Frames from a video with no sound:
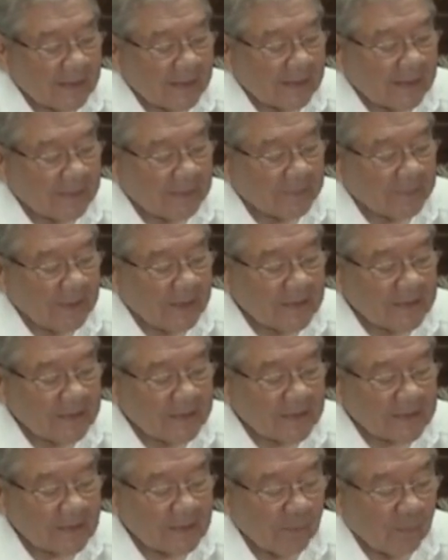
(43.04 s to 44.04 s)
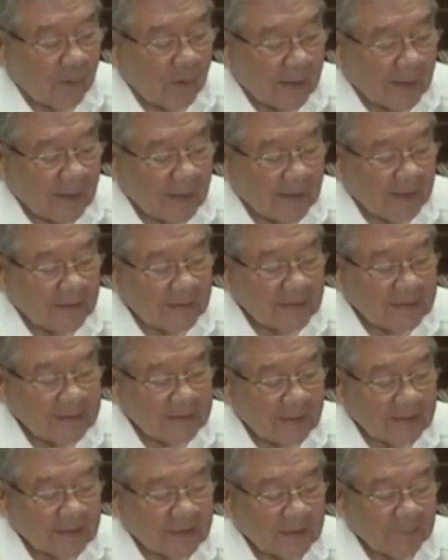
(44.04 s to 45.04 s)
taking place in Zamboanga
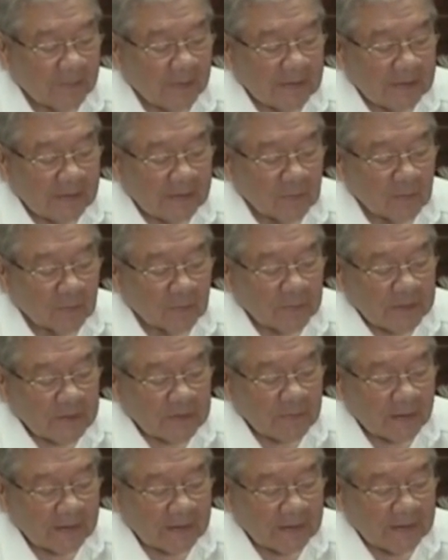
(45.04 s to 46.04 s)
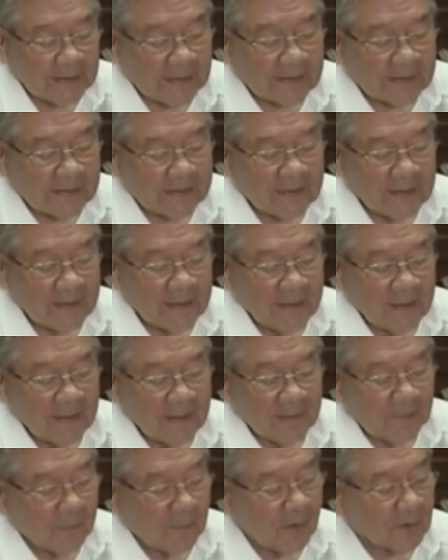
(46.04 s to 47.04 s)
initiated by the Nur Biswari-led
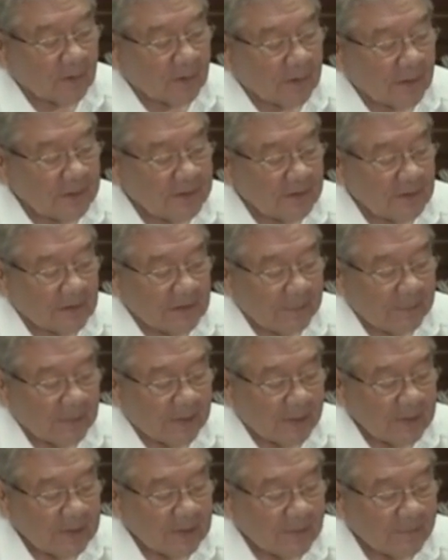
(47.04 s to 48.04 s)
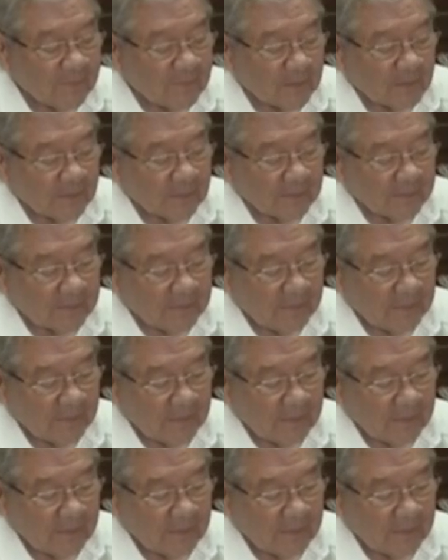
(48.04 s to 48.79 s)
Moro National Liberation Front,